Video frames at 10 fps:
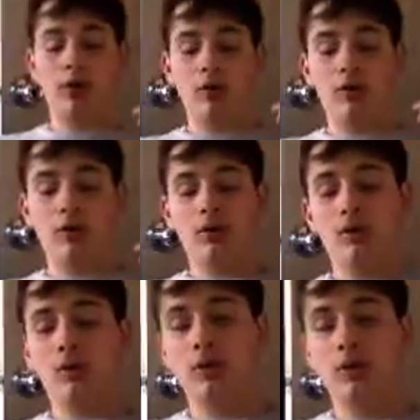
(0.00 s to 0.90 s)
to
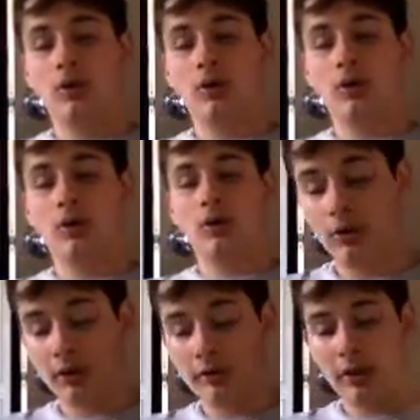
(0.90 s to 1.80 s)
know,
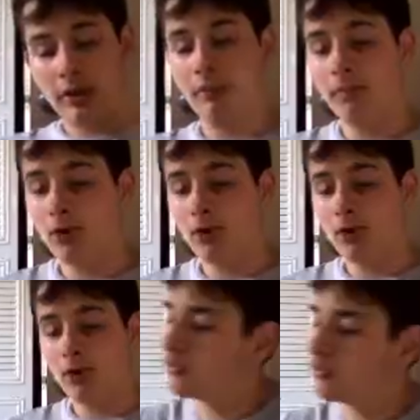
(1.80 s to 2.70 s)
to they
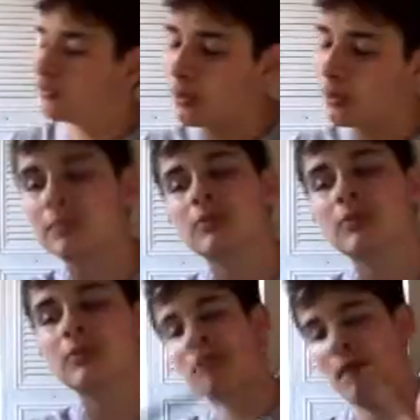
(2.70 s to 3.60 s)
learn
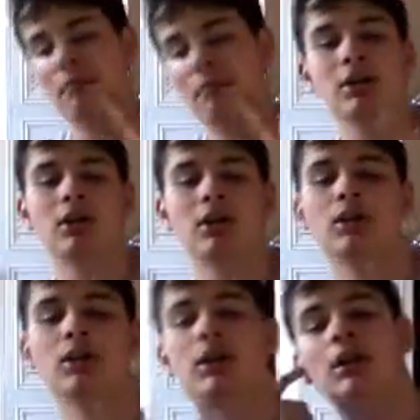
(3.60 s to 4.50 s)
about a team